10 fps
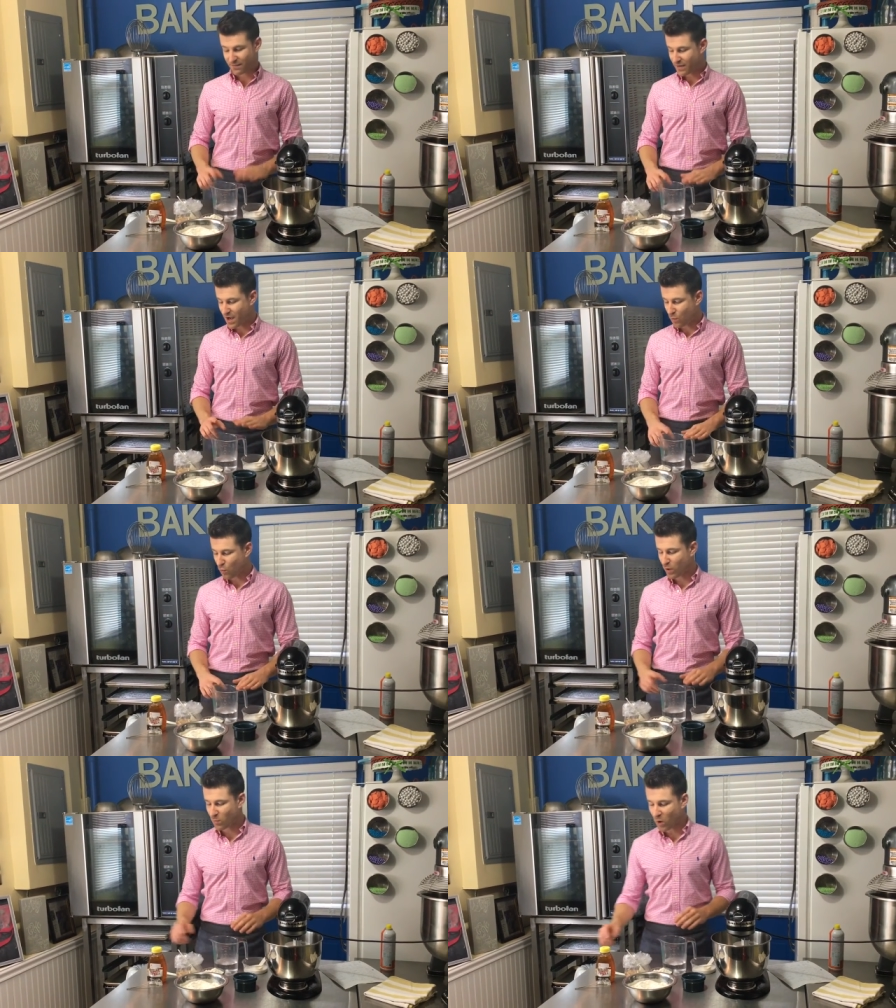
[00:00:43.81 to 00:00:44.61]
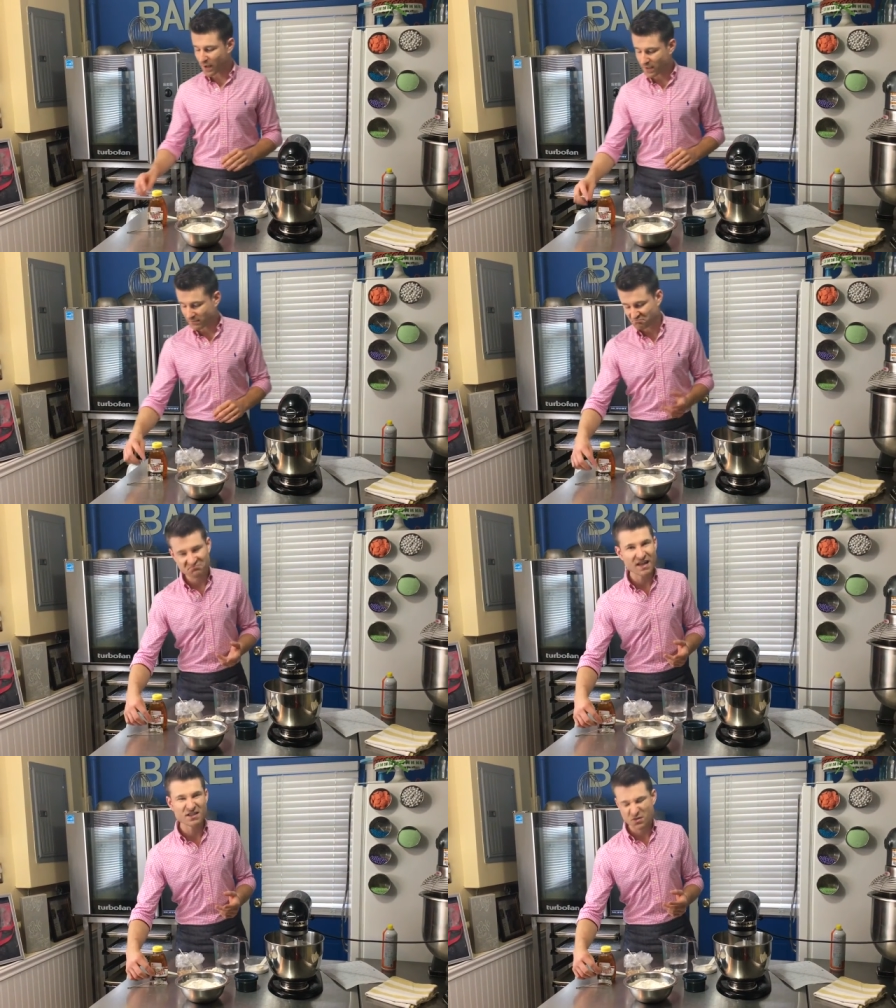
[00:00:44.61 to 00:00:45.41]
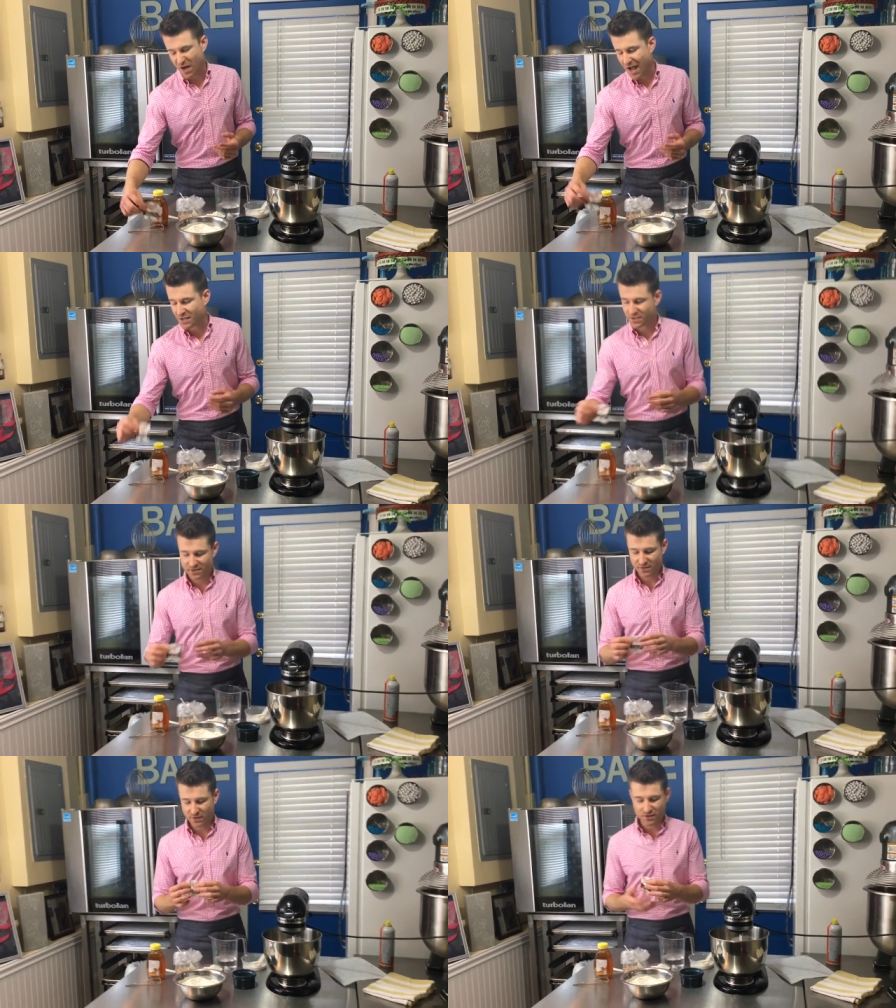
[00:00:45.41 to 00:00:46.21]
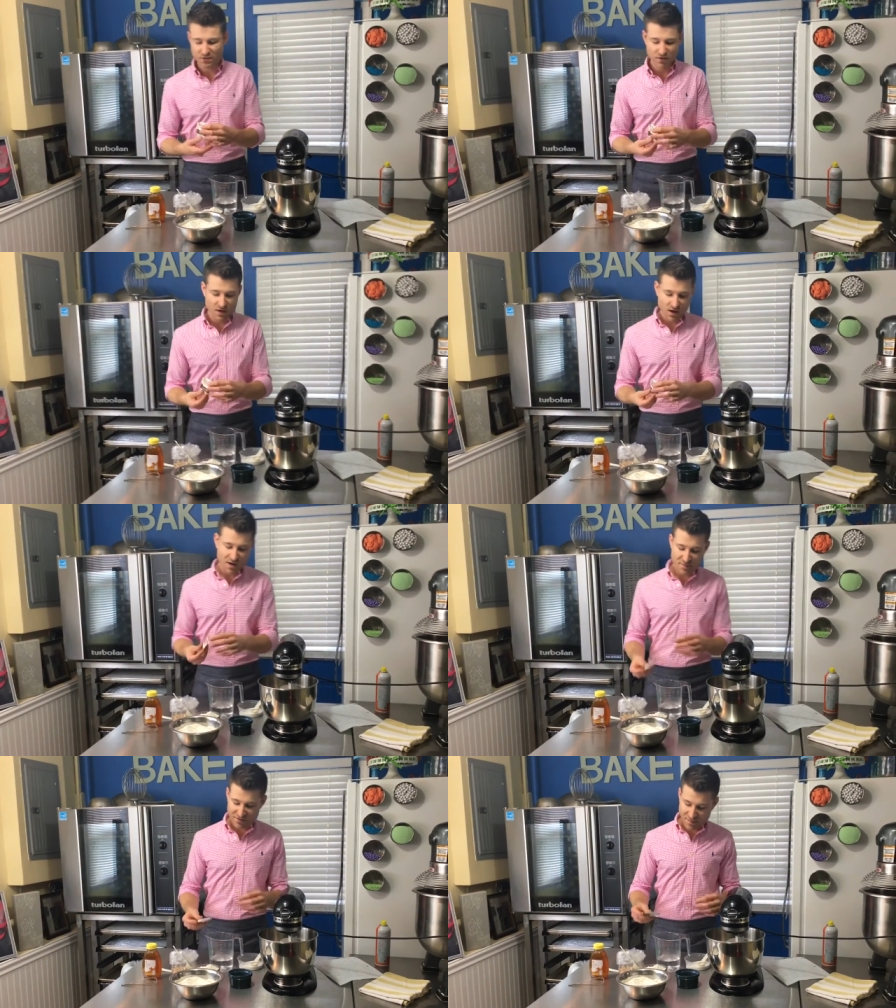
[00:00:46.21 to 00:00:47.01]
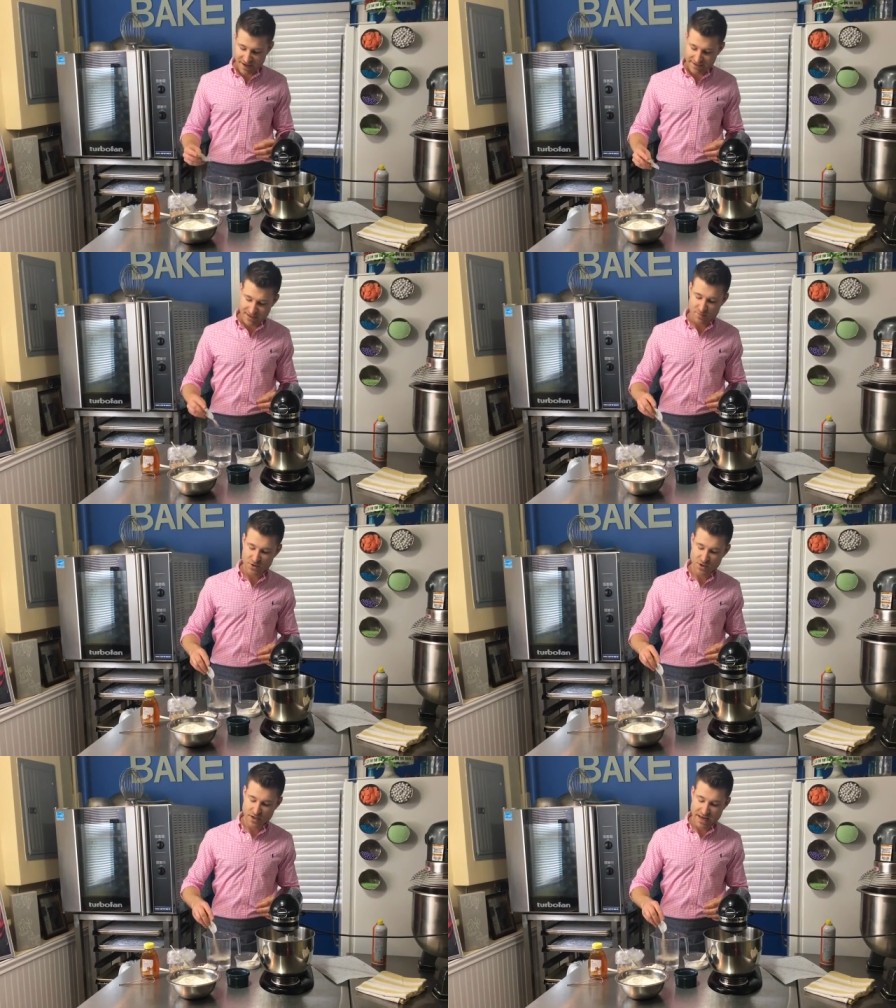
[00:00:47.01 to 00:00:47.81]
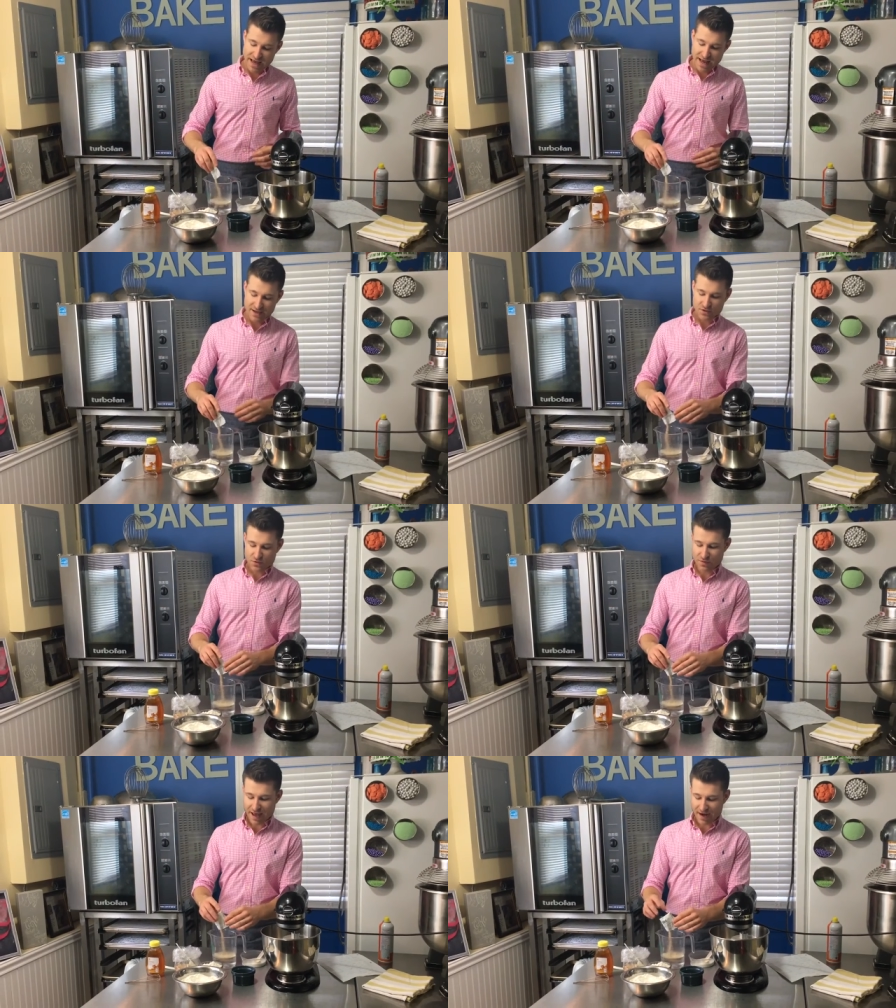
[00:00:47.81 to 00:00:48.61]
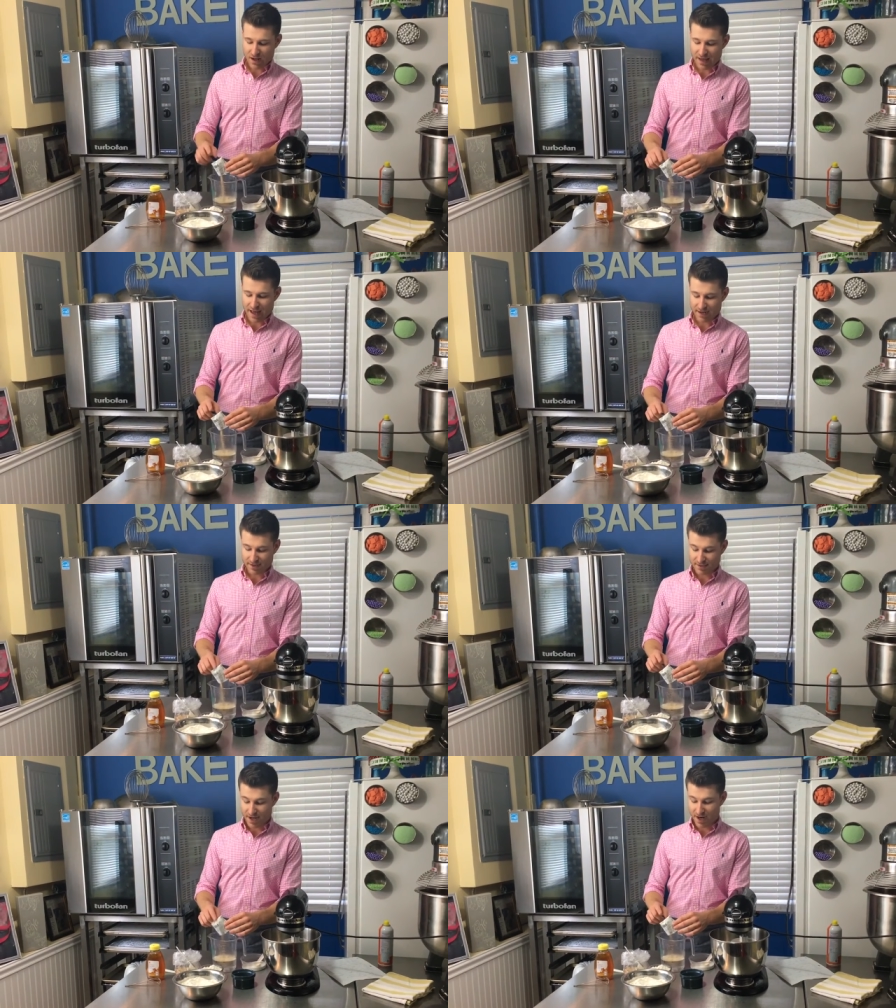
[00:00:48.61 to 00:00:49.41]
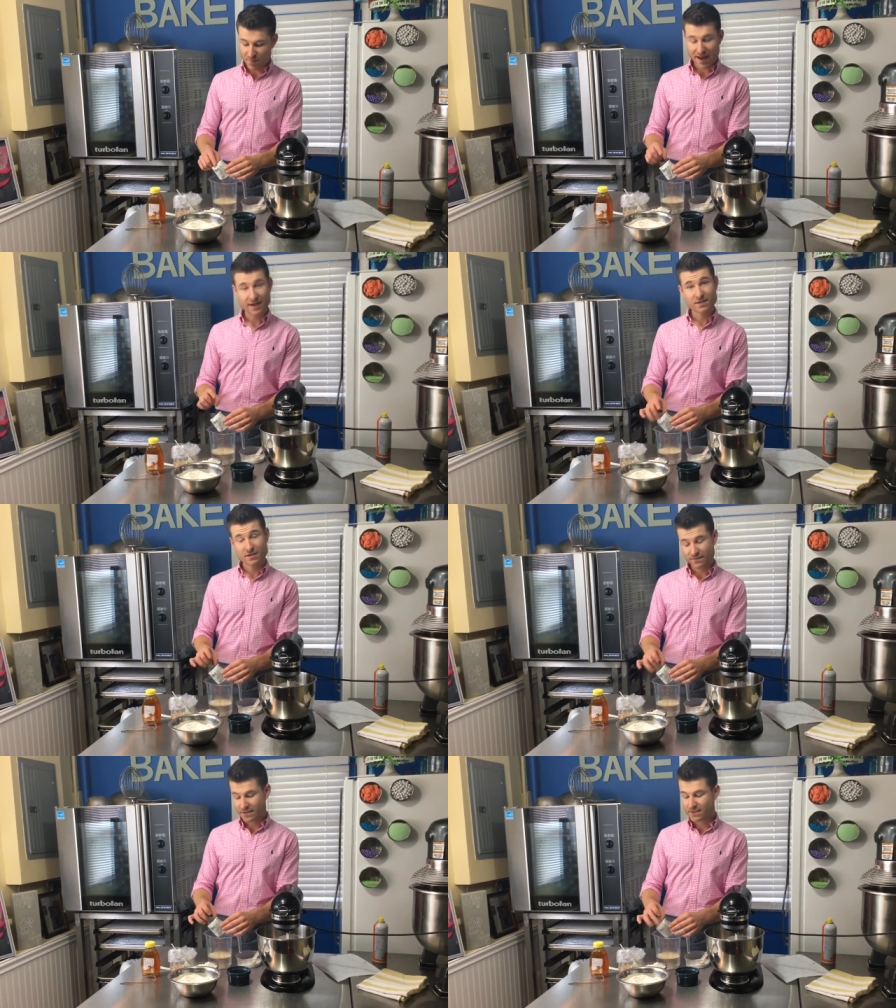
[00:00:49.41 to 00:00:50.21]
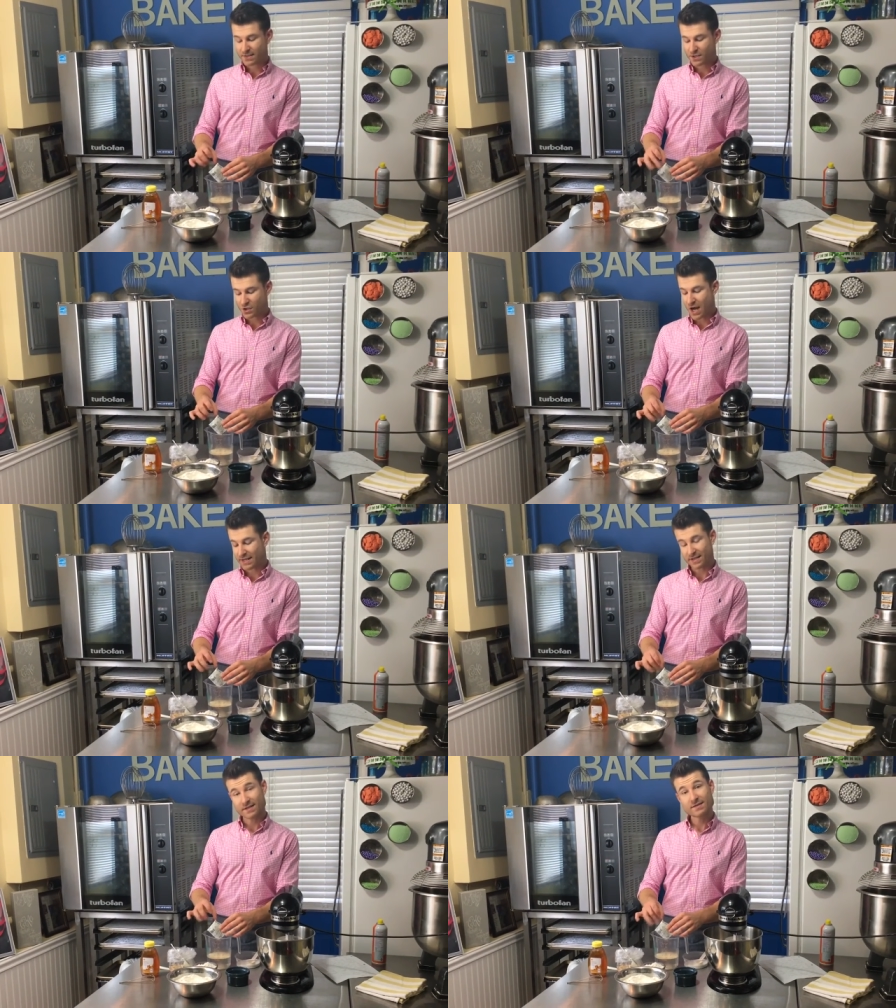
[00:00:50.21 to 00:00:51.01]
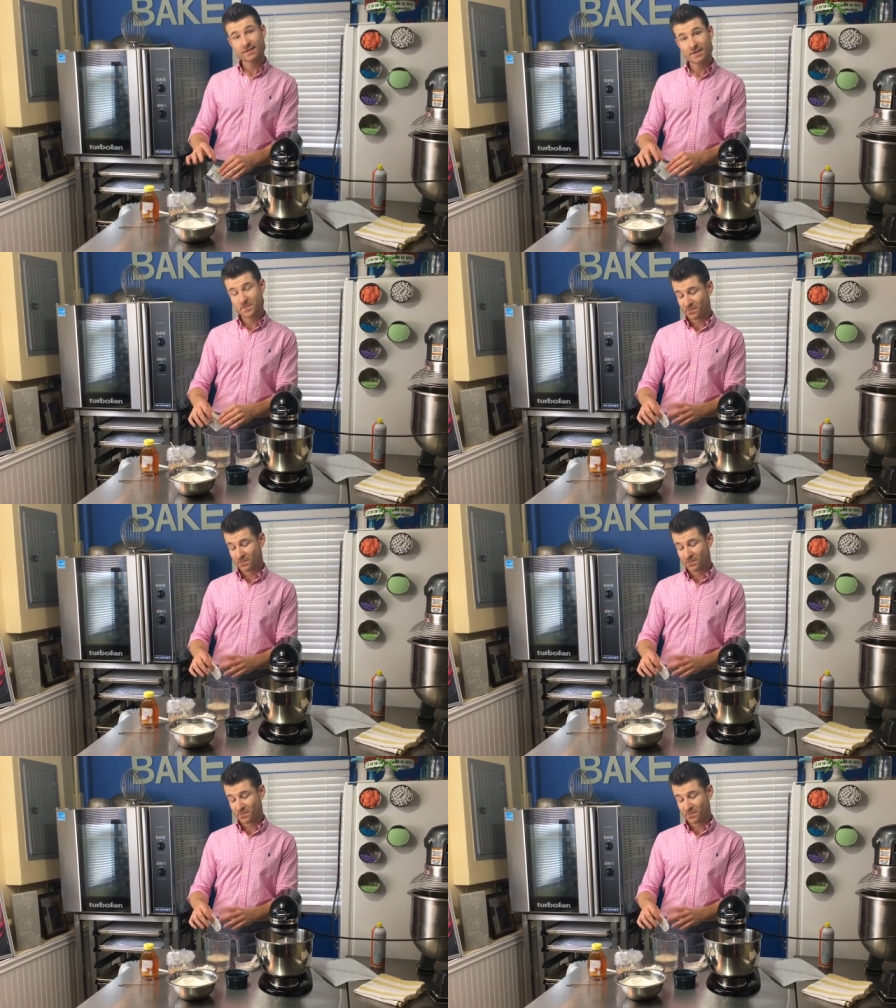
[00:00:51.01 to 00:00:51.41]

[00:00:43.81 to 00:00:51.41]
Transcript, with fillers: of uh, warm water, not too hot, just a little above body temperature. And to that, I'll add an entire package of instant dry yeast.